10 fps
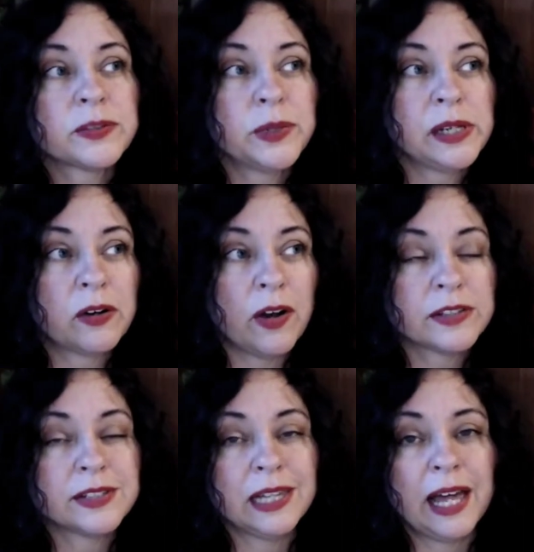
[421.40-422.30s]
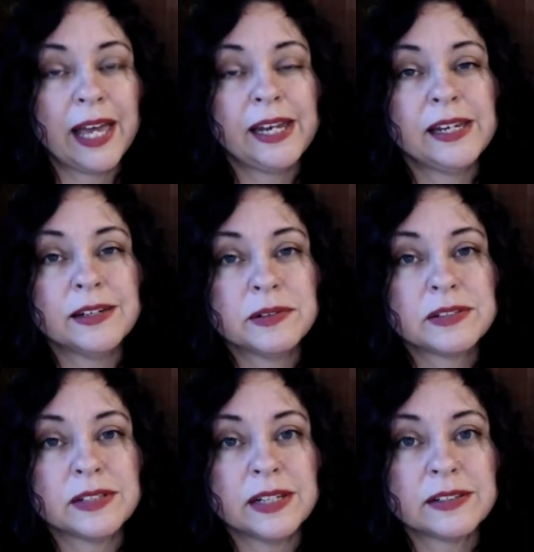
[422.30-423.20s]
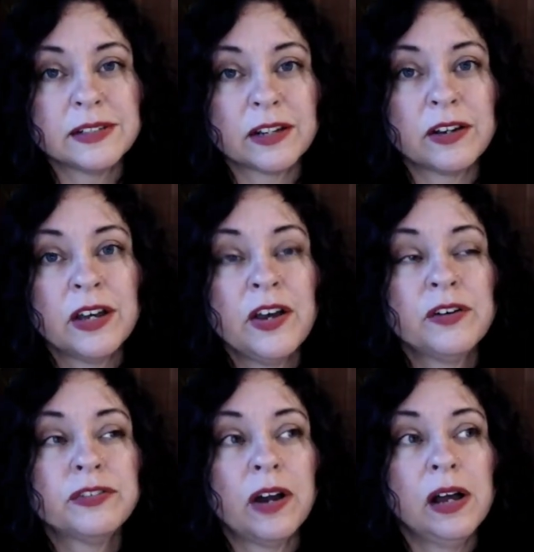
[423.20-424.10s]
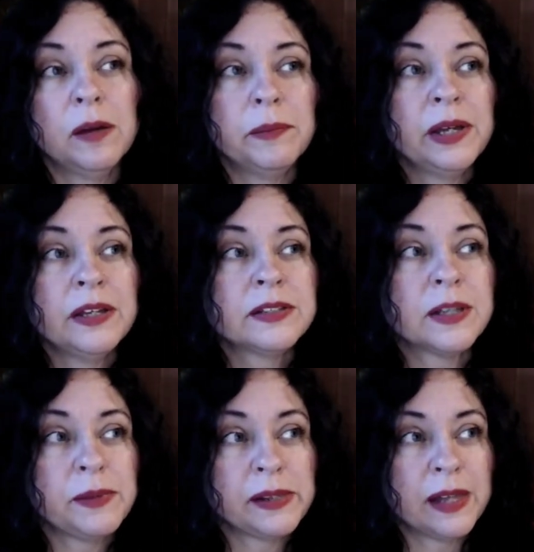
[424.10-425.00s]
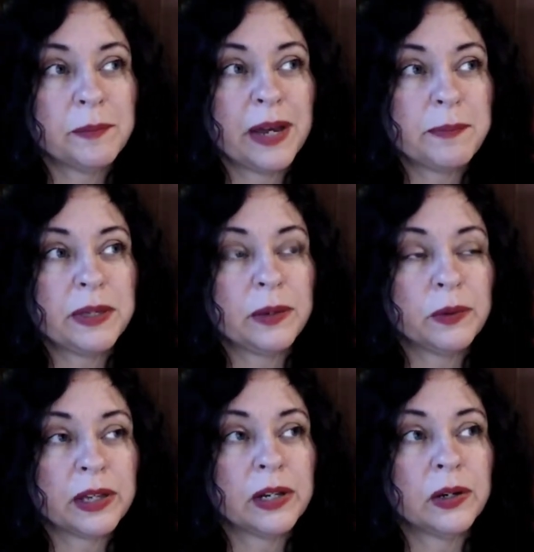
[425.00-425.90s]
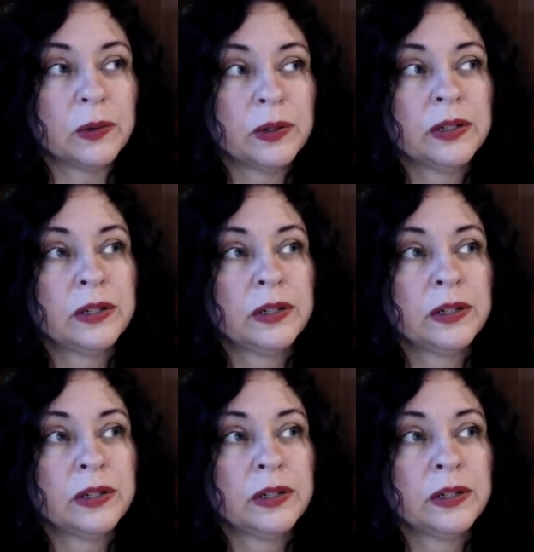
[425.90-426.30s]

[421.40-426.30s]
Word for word: when you cross the line into sadistic from something that might be, you know,